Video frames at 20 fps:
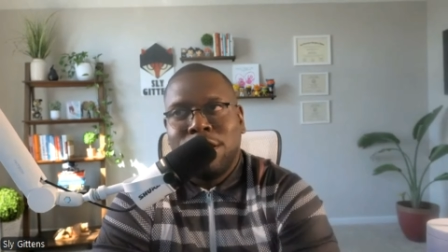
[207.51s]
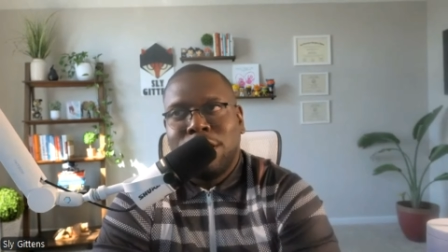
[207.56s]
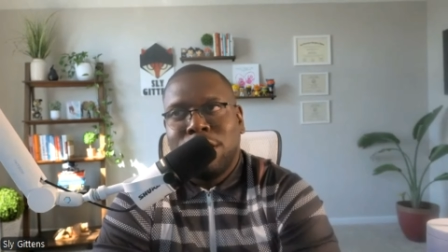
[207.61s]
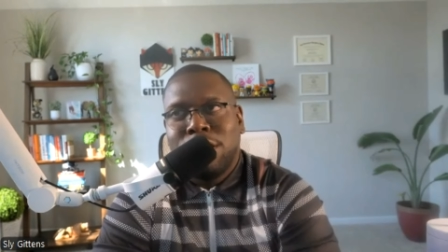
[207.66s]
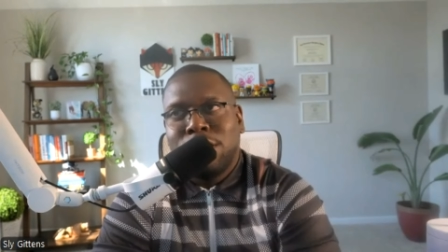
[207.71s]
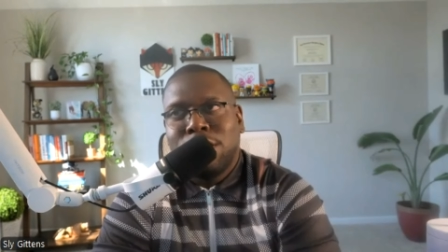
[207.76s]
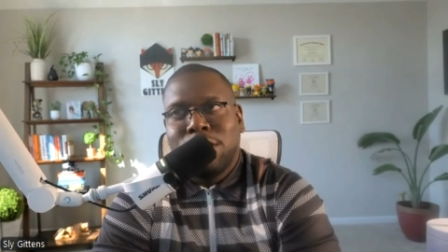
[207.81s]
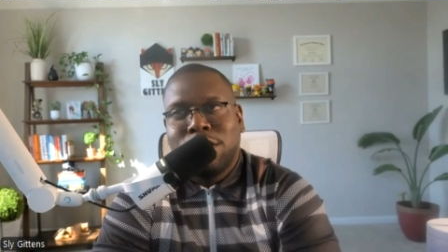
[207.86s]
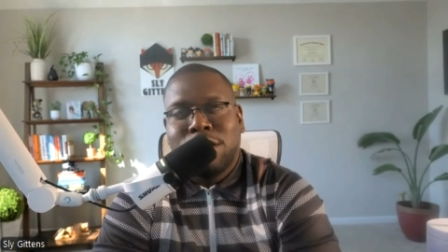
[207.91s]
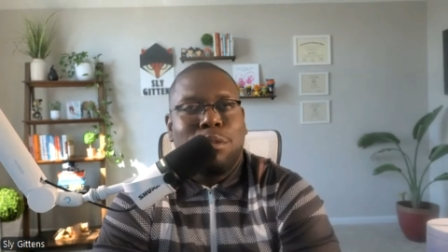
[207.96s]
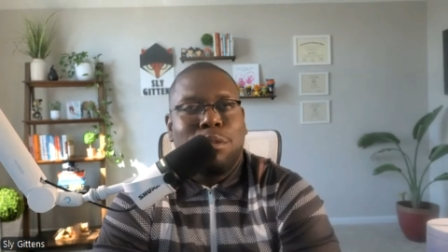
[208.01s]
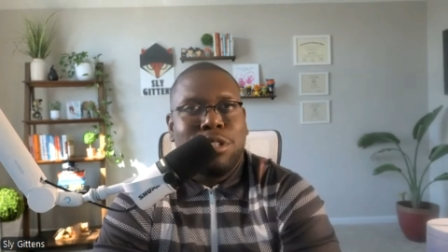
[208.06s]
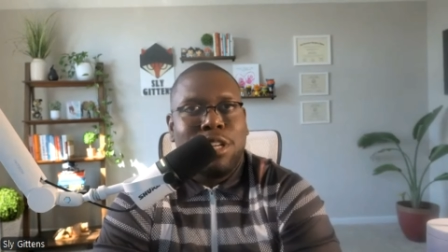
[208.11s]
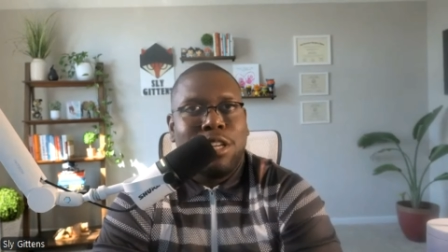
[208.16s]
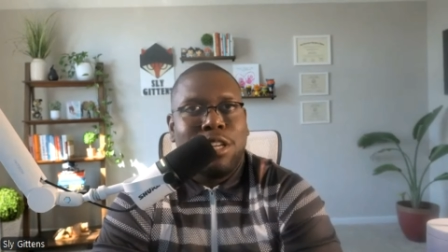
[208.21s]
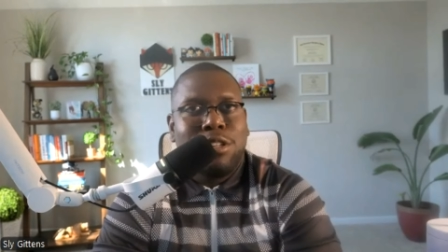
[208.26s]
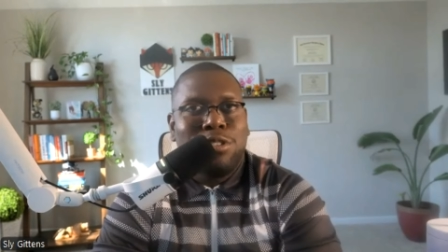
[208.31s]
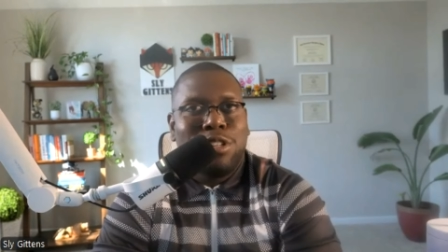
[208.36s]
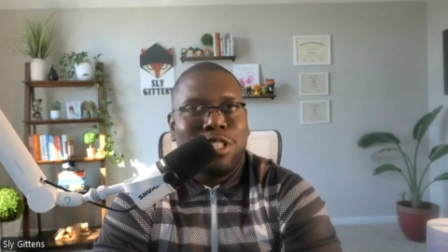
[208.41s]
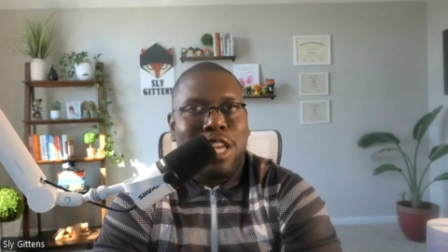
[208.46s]
Good times, you
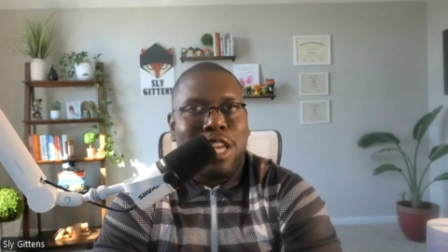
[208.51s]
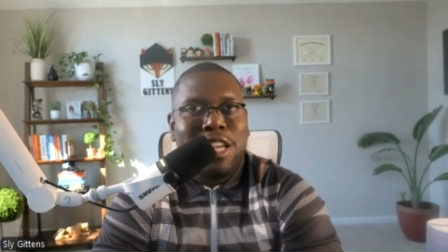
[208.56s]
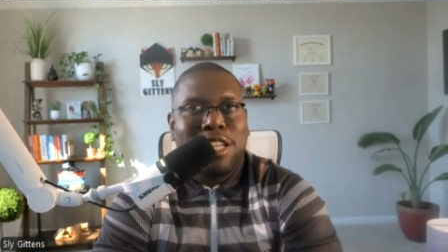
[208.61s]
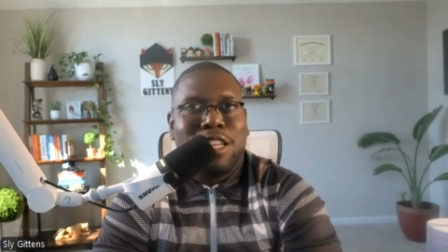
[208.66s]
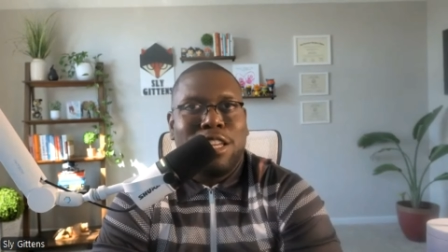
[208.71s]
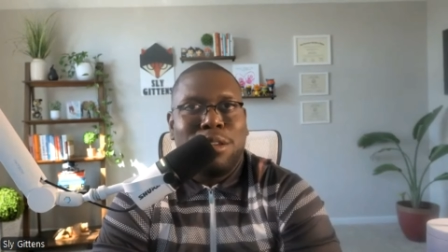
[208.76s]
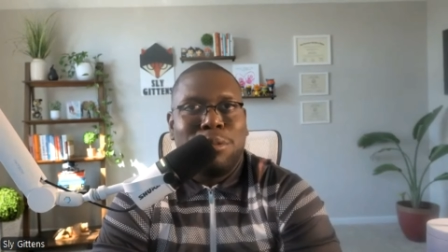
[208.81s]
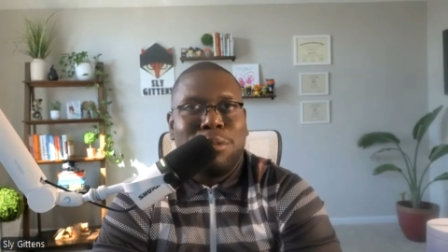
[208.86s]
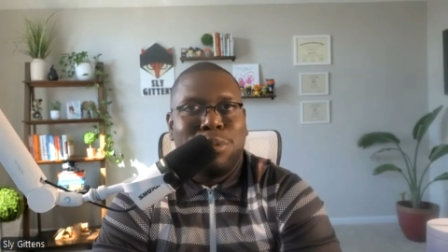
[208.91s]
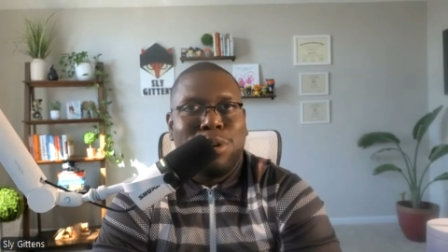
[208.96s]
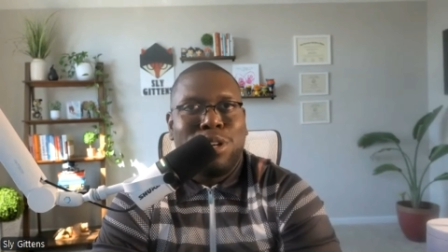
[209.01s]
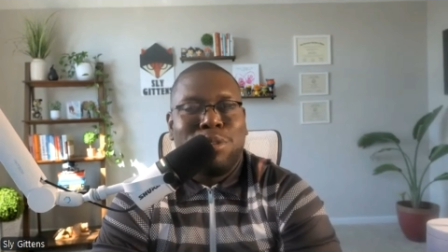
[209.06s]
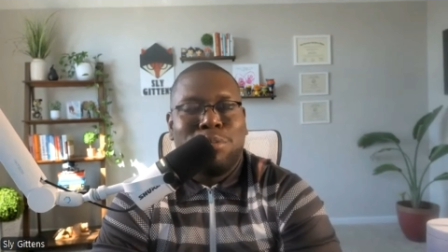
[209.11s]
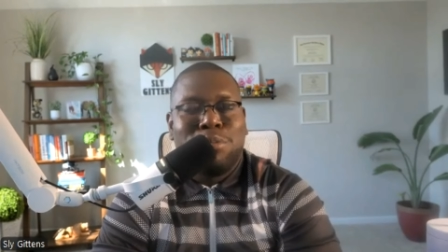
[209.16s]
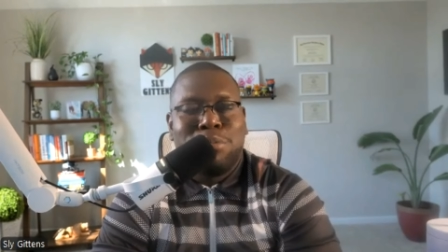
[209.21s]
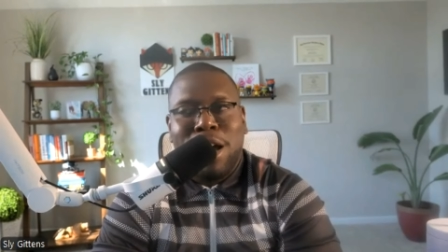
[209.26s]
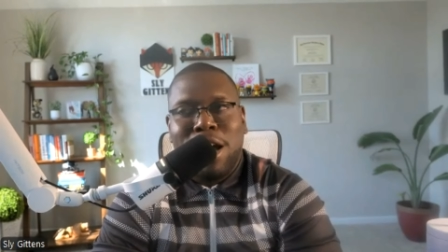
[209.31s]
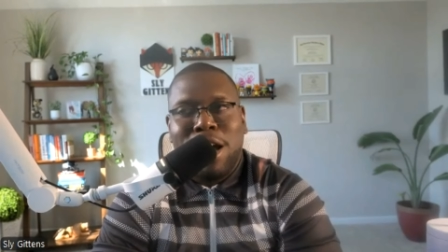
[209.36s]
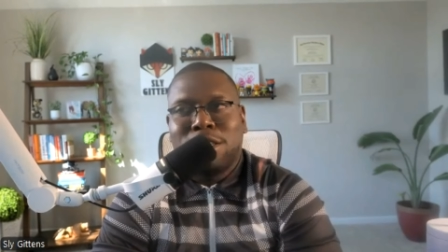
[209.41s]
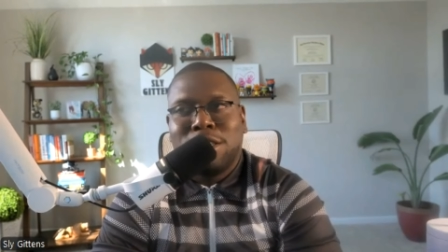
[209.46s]
can take the input. Bad
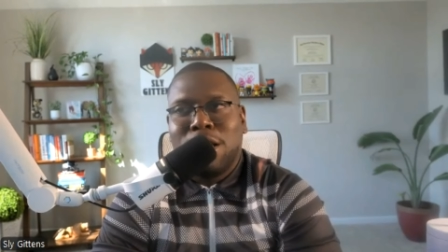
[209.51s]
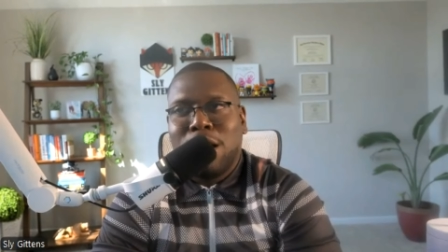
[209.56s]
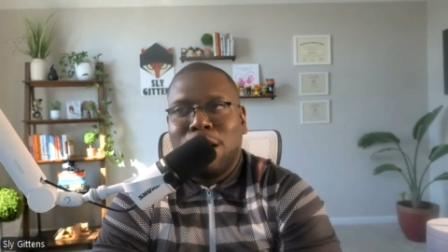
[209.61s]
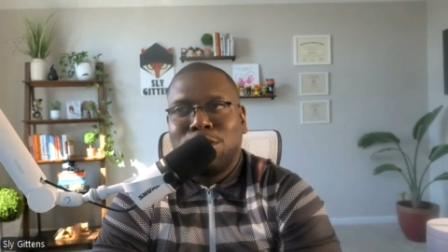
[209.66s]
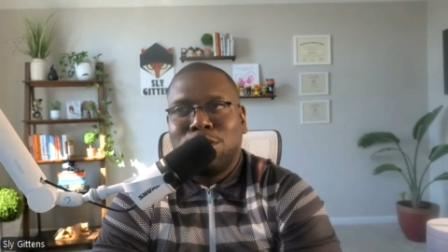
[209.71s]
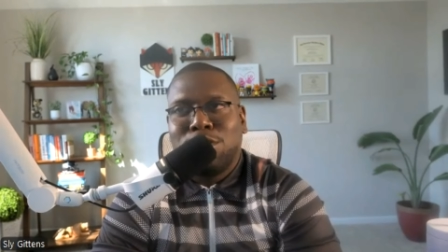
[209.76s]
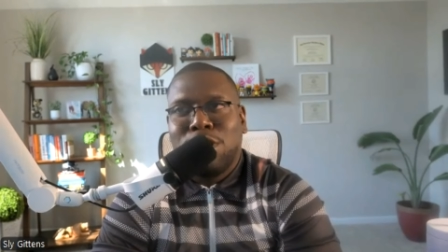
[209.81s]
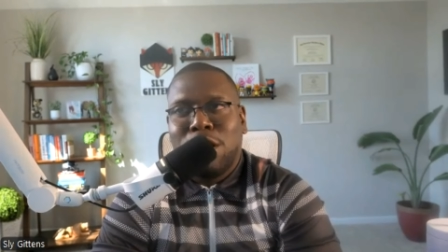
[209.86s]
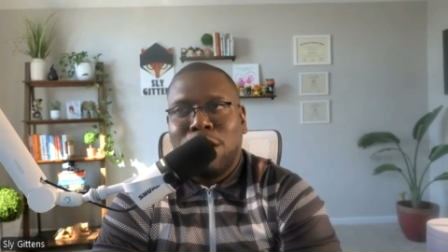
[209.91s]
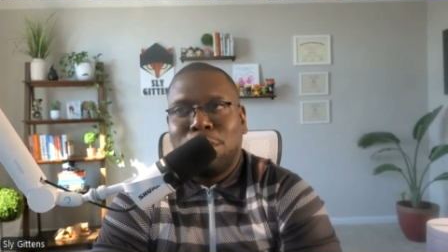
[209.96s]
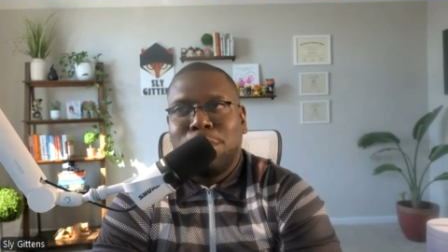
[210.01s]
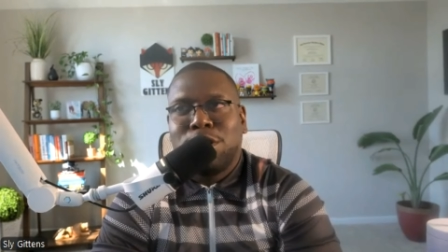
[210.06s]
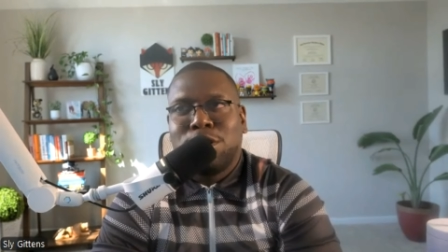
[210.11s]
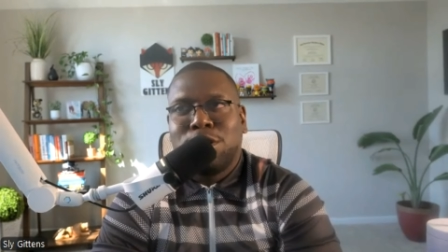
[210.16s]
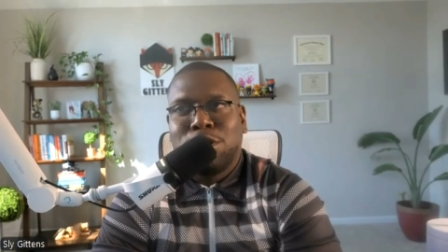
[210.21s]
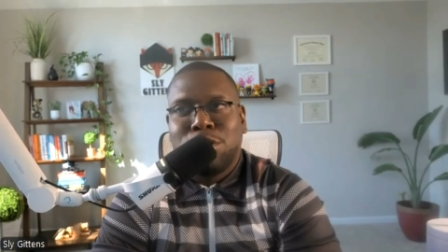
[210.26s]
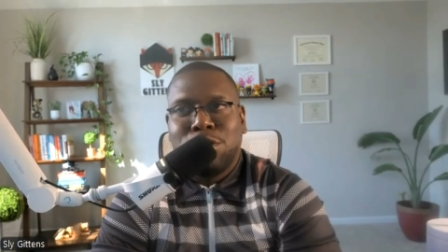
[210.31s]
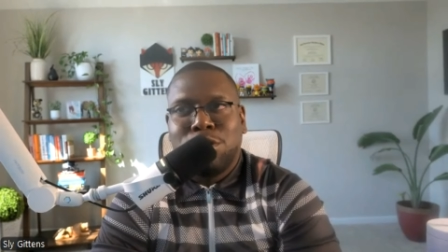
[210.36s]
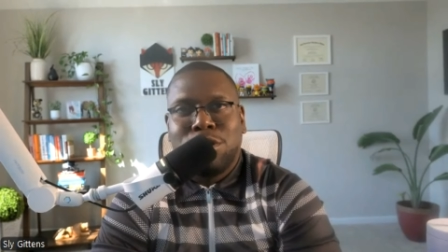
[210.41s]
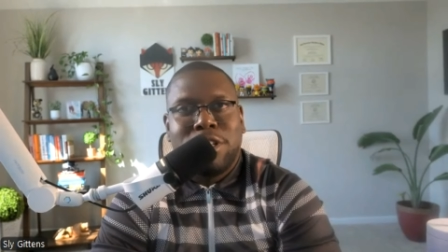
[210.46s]
times, you got to make sure you
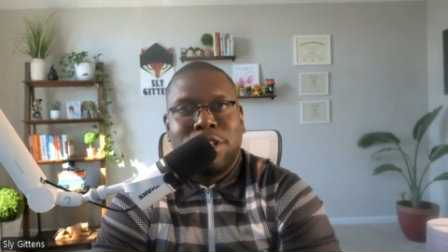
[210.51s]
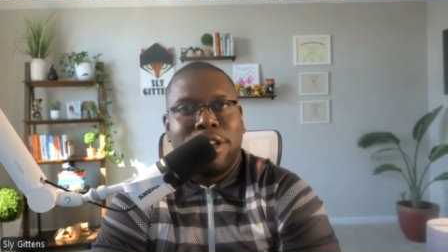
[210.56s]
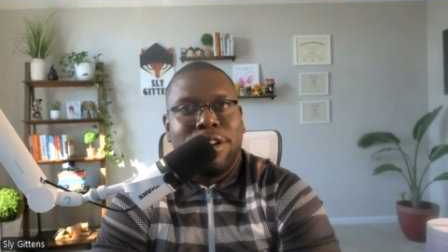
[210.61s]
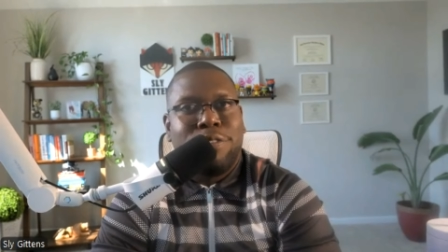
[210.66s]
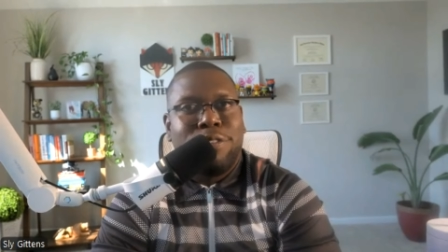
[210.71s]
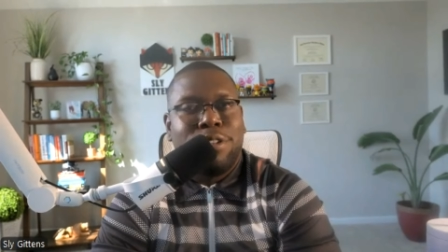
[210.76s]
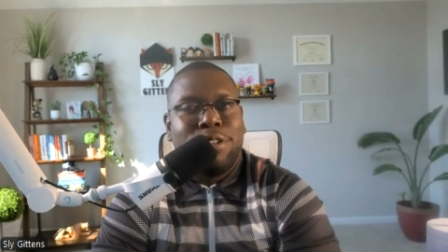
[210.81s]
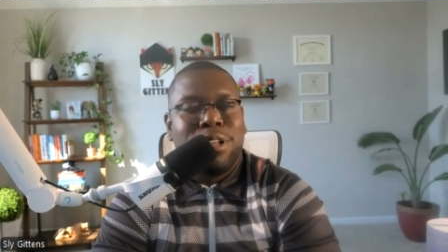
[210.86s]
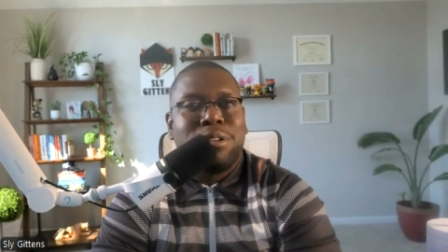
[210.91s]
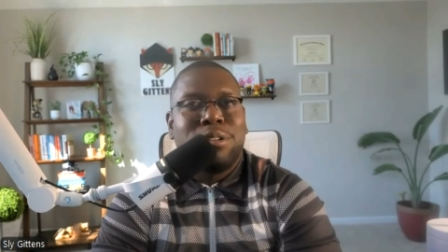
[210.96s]
stay afloat.